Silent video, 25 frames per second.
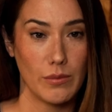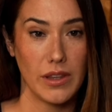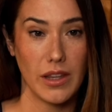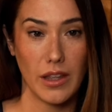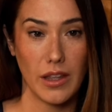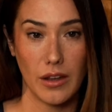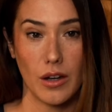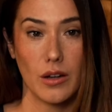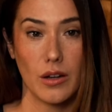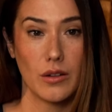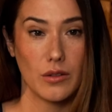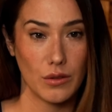women
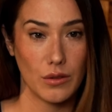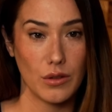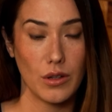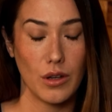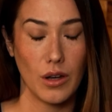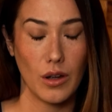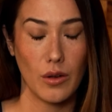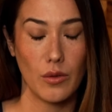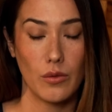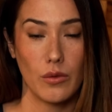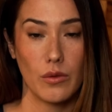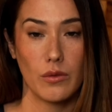that are,
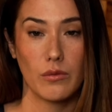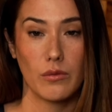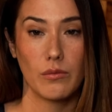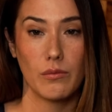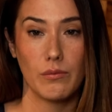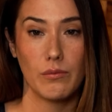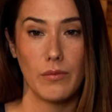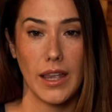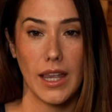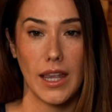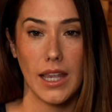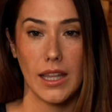you know,
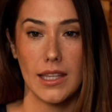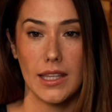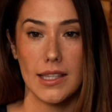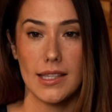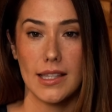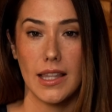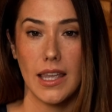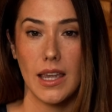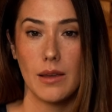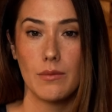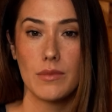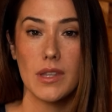making these
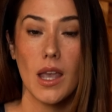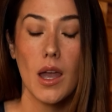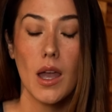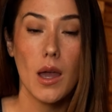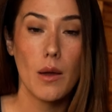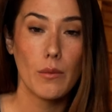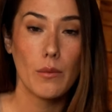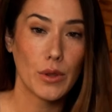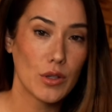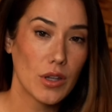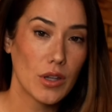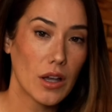claims,
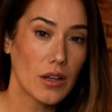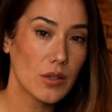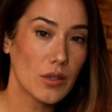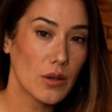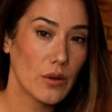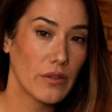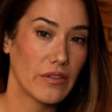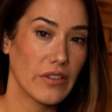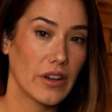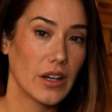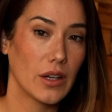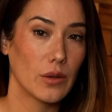but there's
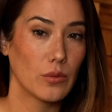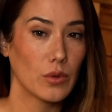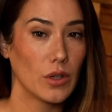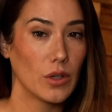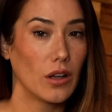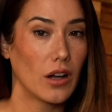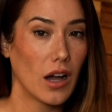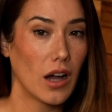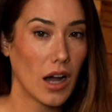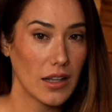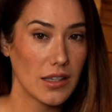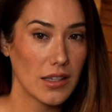also a very
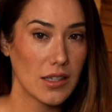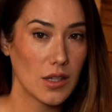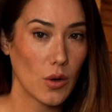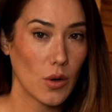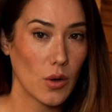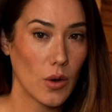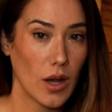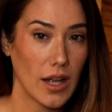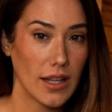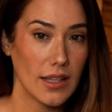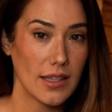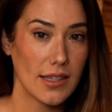real
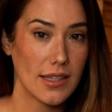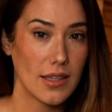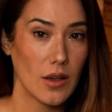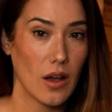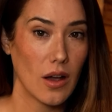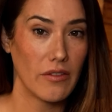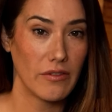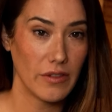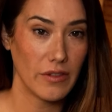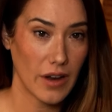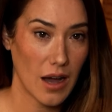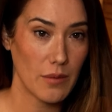consequence
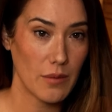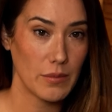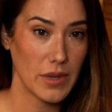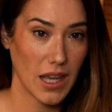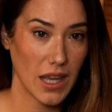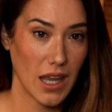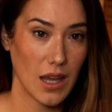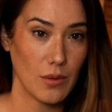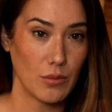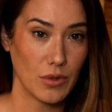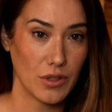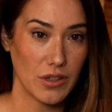of not
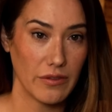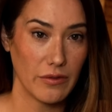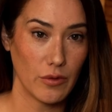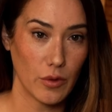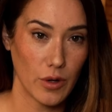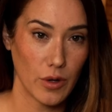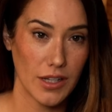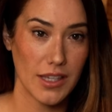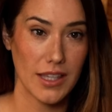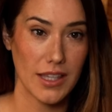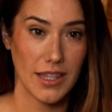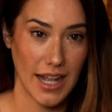being able to
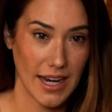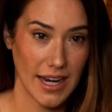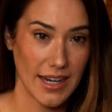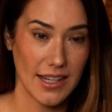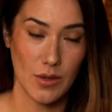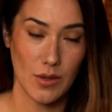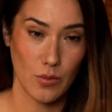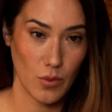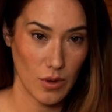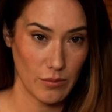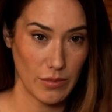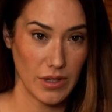divorce, and that
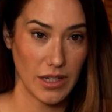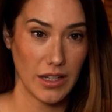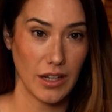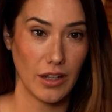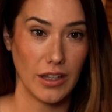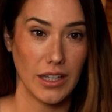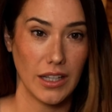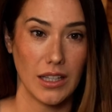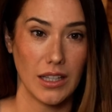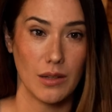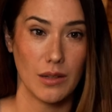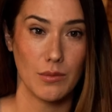is women
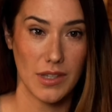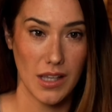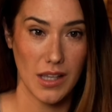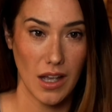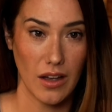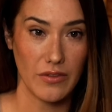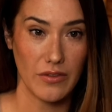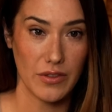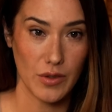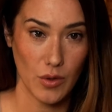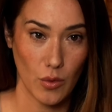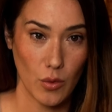killing
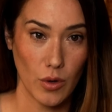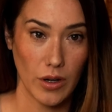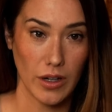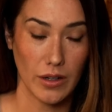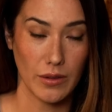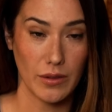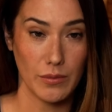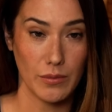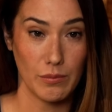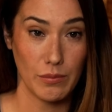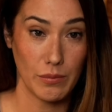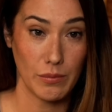themselves
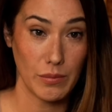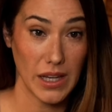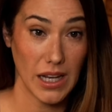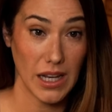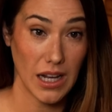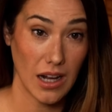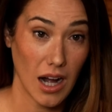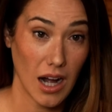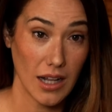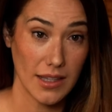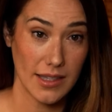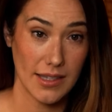or
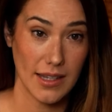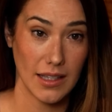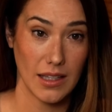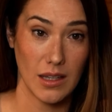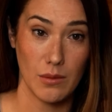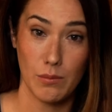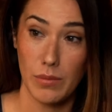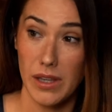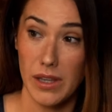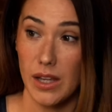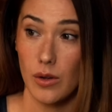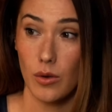being
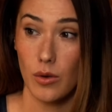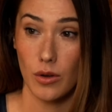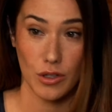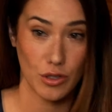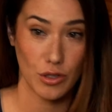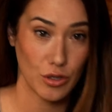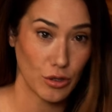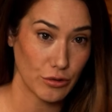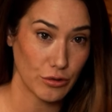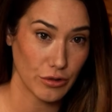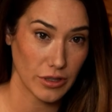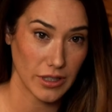constantly beat or
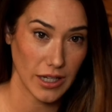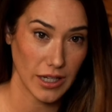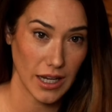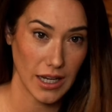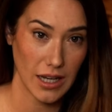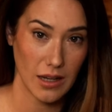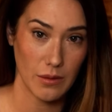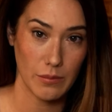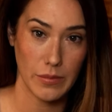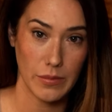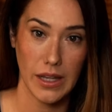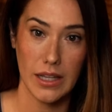children
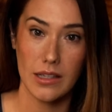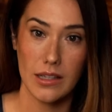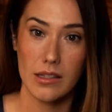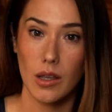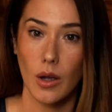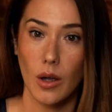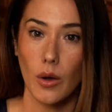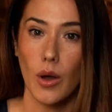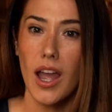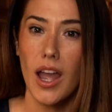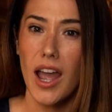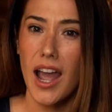getting beat.
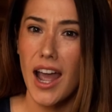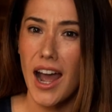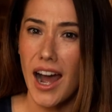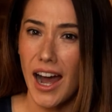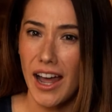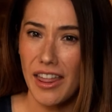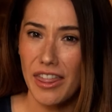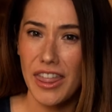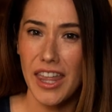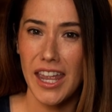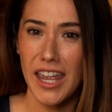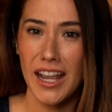So
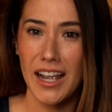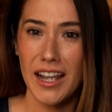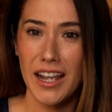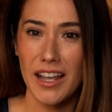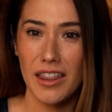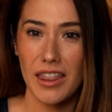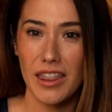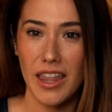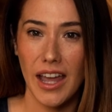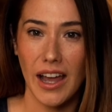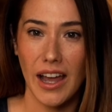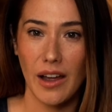I
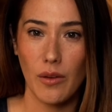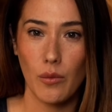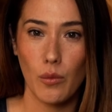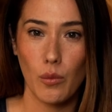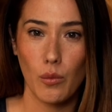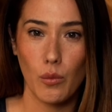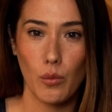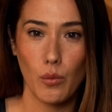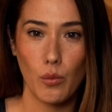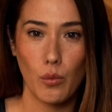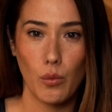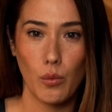think that